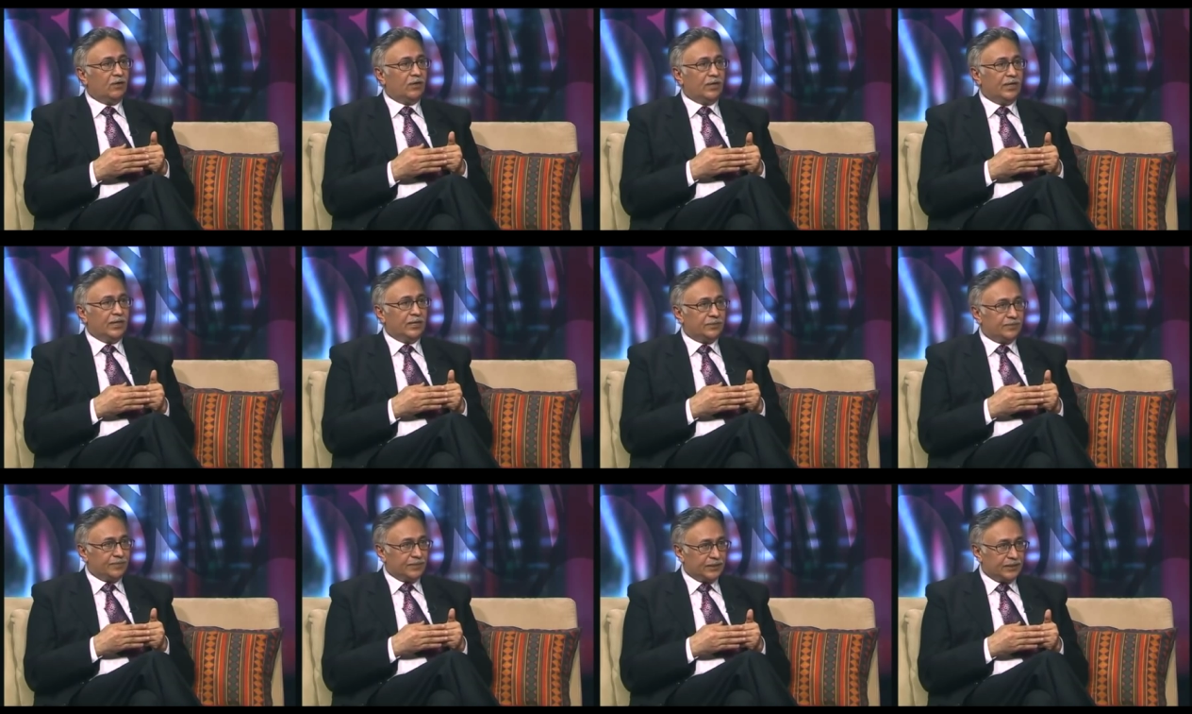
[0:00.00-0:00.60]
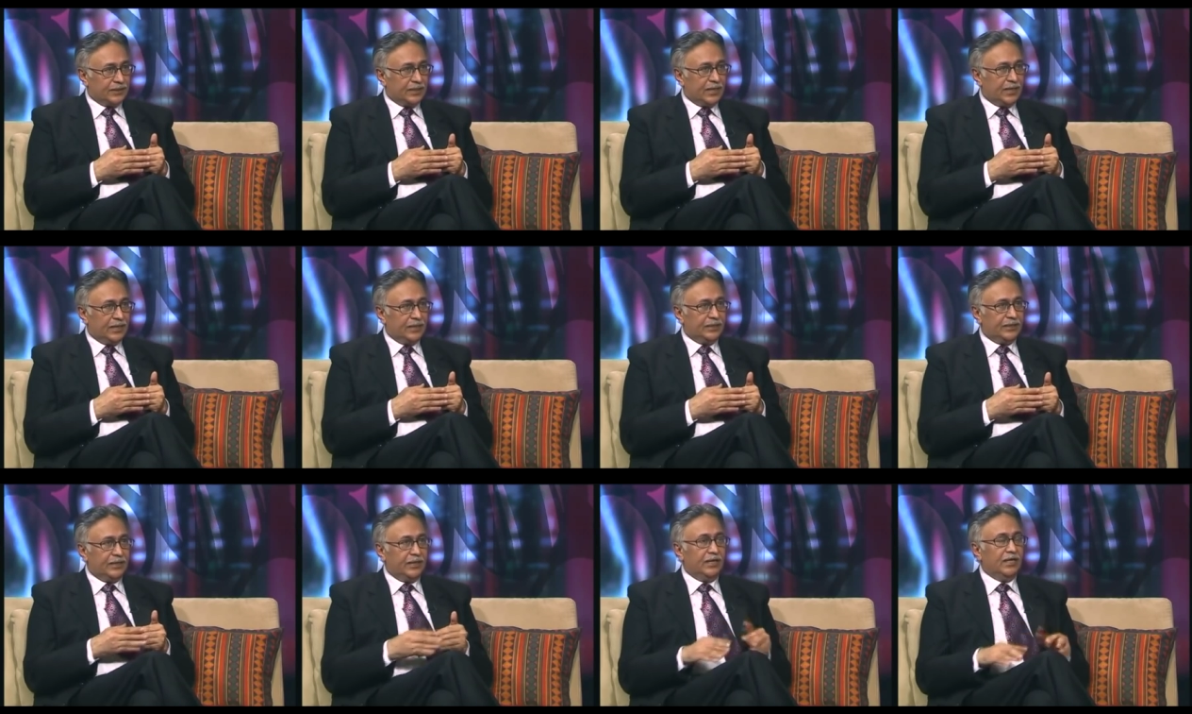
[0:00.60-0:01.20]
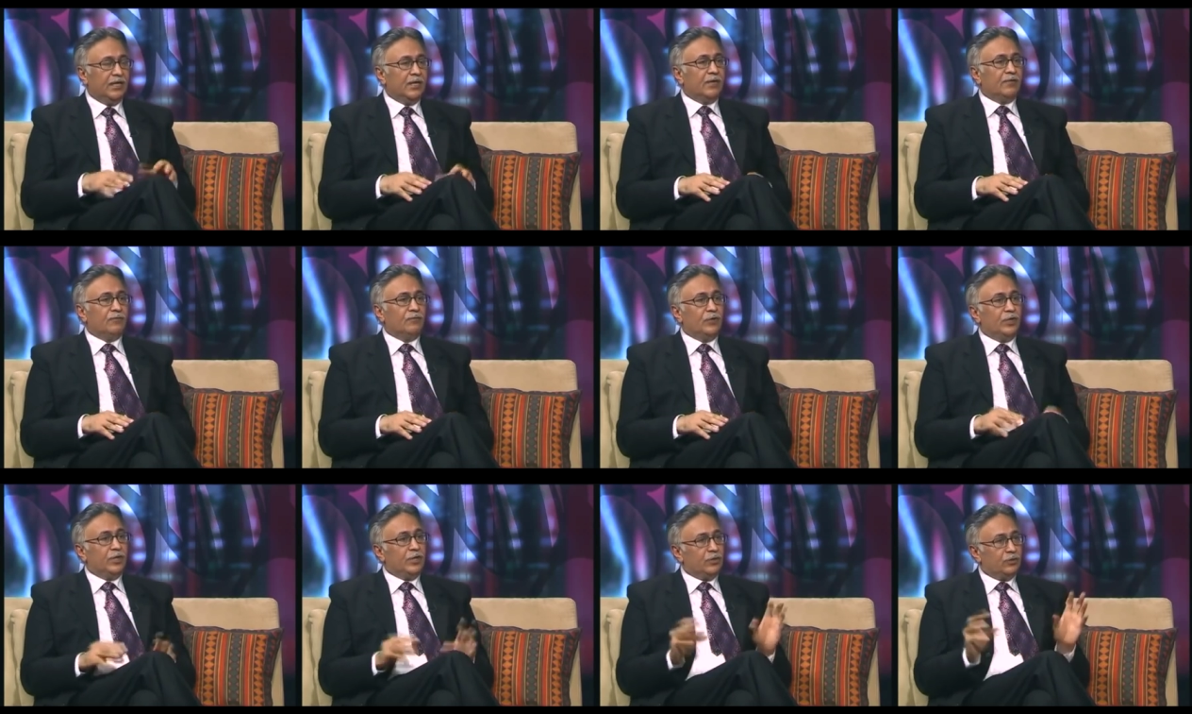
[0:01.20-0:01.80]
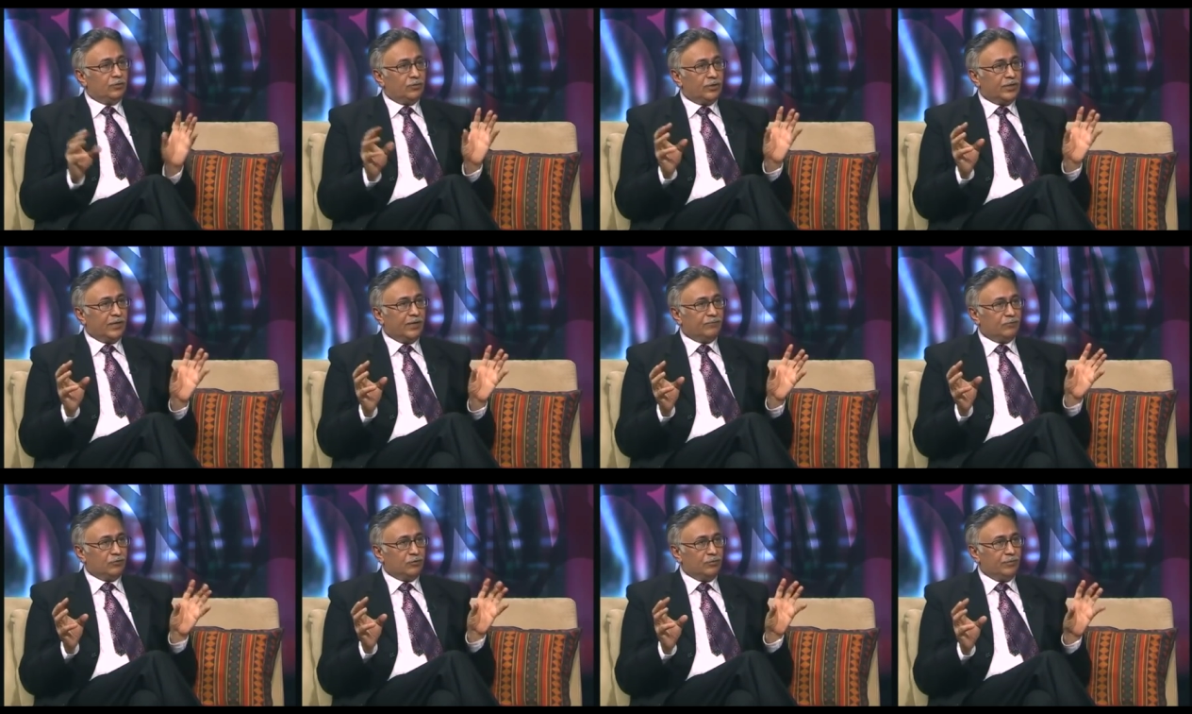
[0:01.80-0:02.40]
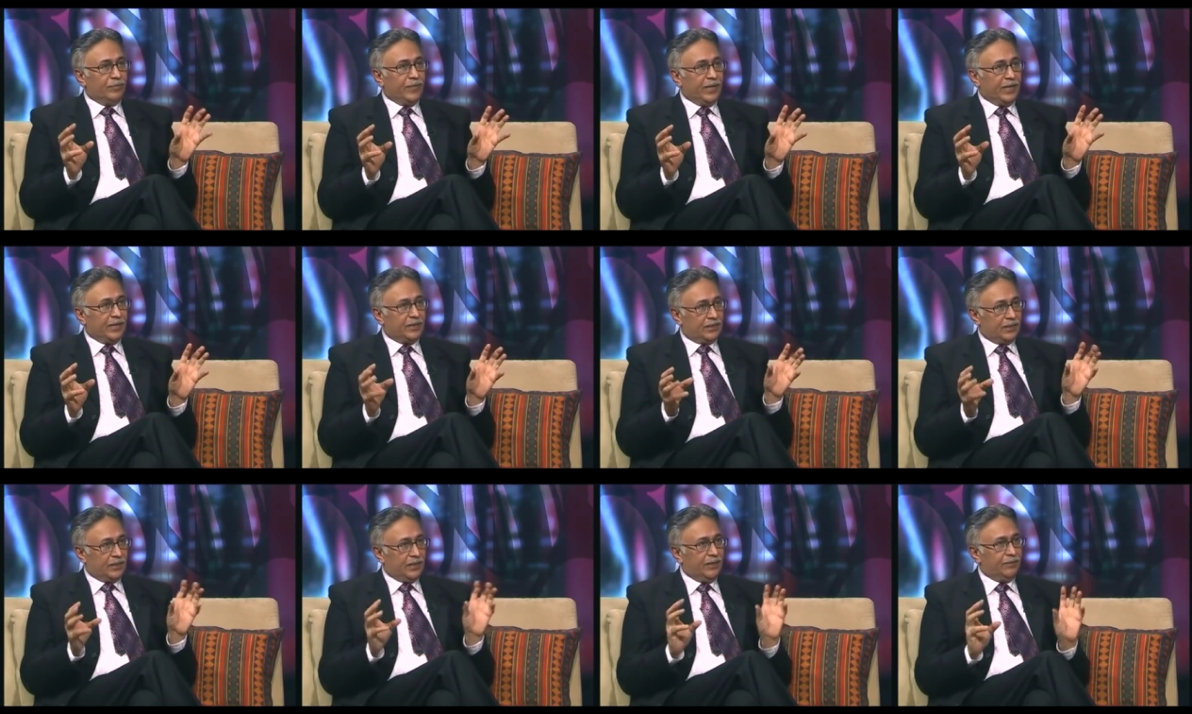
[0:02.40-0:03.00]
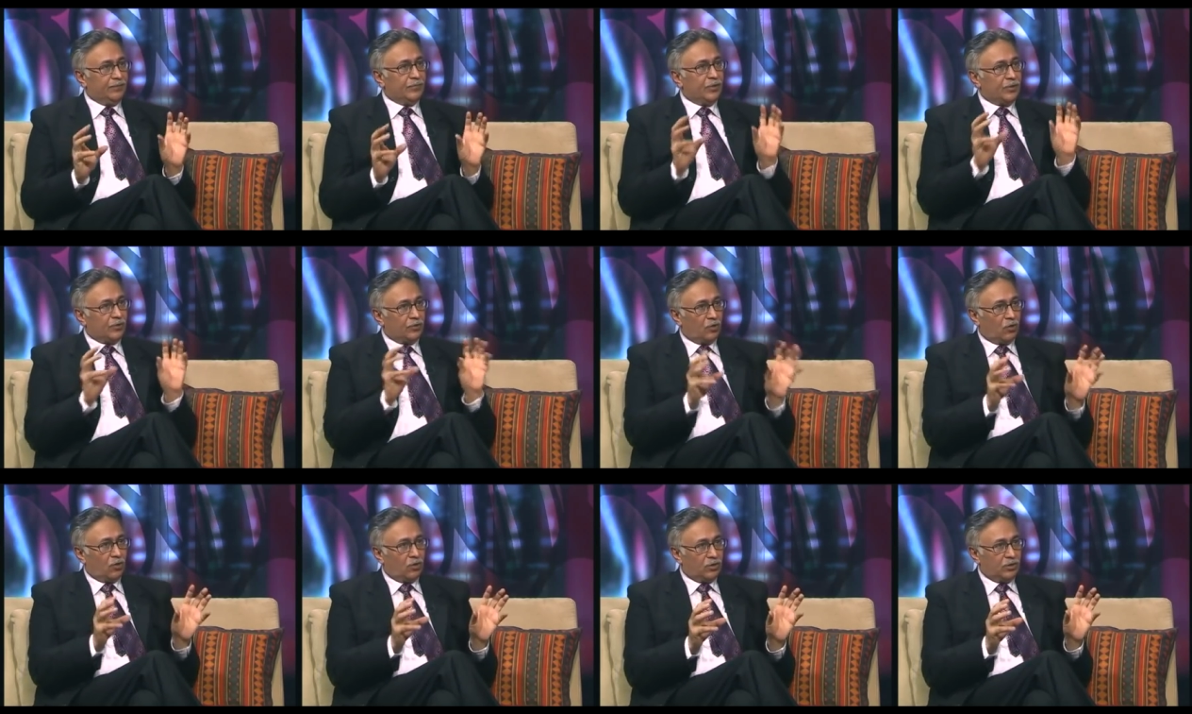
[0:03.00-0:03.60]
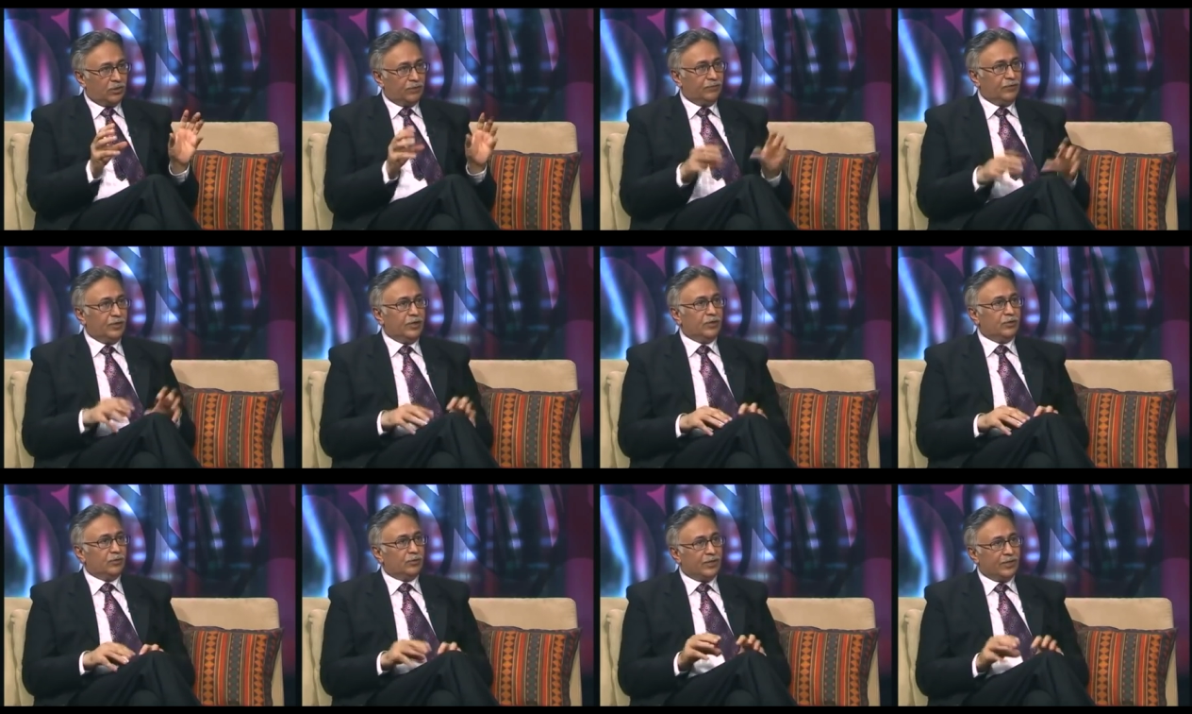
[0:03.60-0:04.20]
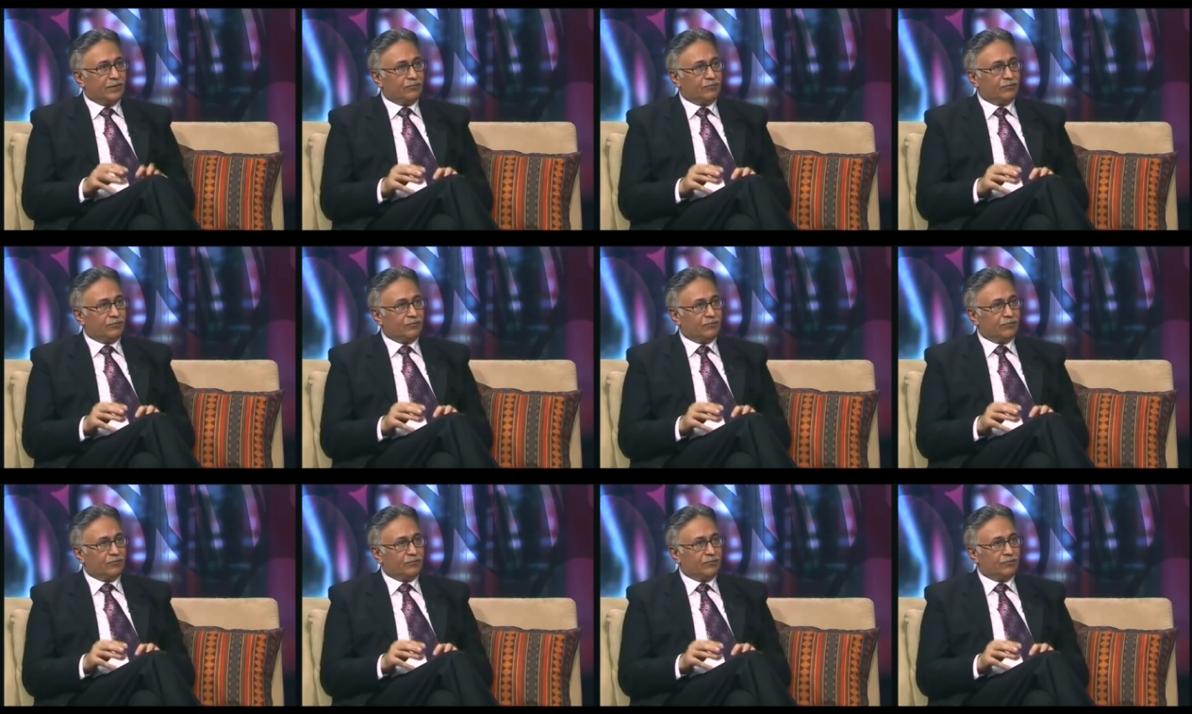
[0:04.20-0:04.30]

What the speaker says: on his personality. We don't have to make him wrong. We don't